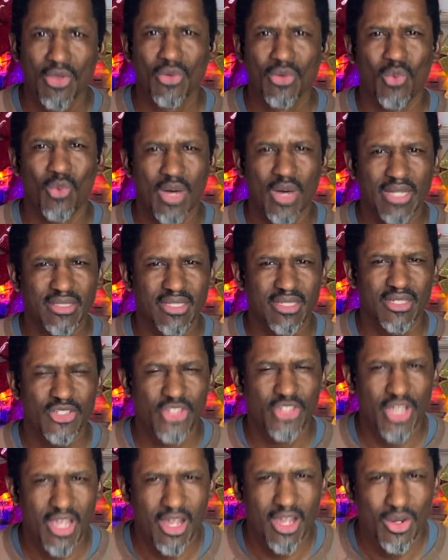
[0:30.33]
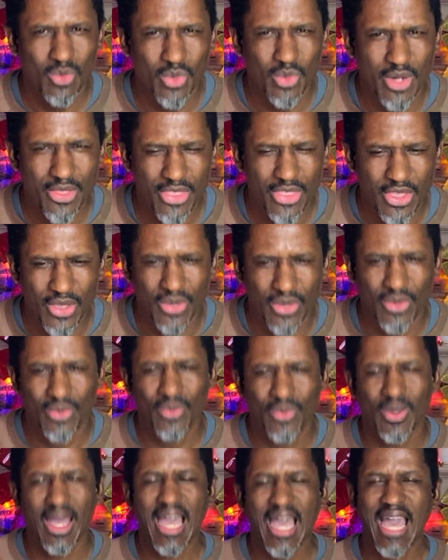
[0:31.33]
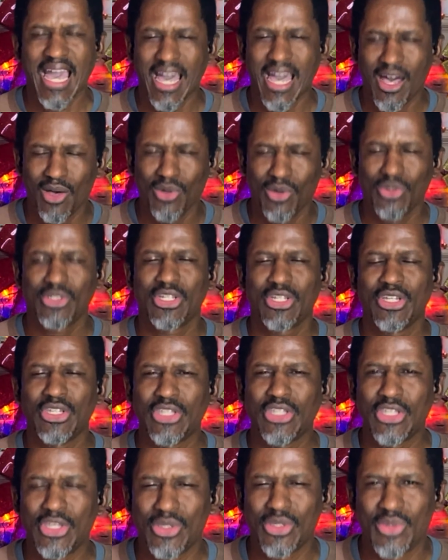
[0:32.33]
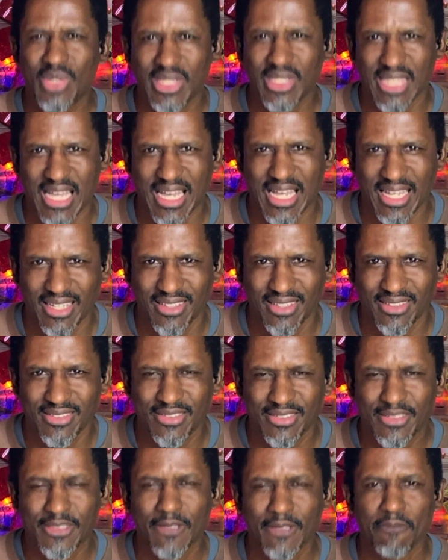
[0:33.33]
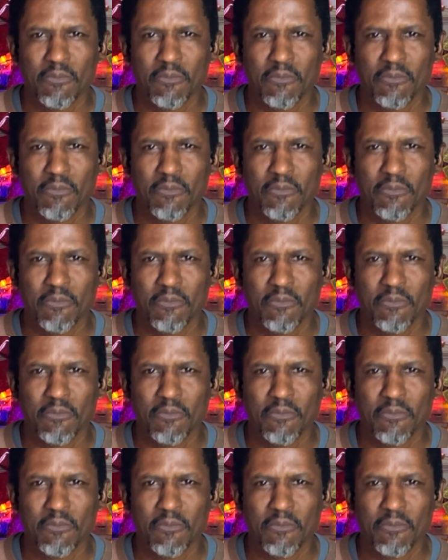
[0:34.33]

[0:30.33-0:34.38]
want to share with you how to utilize